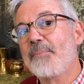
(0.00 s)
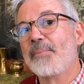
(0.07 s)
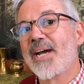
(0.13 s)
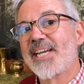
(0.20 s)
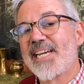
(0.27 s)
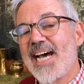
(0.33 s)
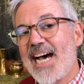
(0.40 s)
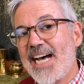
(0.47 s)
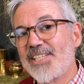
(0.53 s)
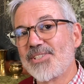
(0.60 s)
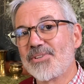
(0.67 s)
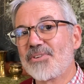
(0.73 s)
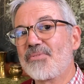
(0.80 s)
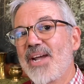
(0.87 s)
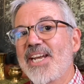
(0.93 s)
my car's
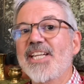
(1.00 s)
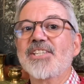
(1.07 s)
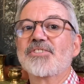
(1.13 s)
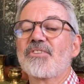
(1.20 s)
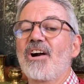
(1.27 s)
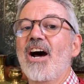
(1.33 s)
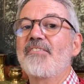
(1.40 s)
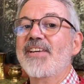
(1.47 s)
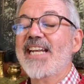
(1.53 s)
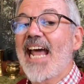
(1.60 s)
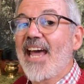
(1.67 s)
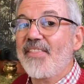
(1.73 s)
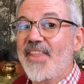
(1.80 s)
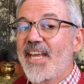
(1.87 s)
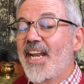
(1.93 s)
already driving,
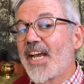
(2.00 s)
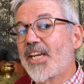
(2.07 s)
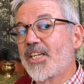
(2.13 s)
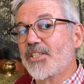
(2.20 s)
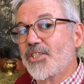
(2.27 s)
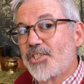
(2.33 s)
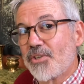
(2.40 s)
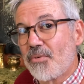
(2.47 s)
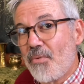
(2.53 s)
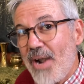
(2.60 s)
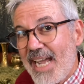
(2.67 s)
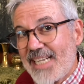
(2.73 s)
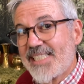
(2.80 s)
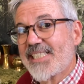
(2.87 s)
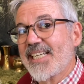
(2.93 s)
and then I can
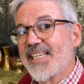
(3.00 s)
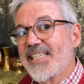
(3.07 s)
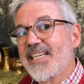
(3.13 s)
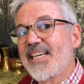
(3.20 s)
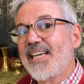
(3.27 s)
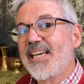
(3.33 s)
direct it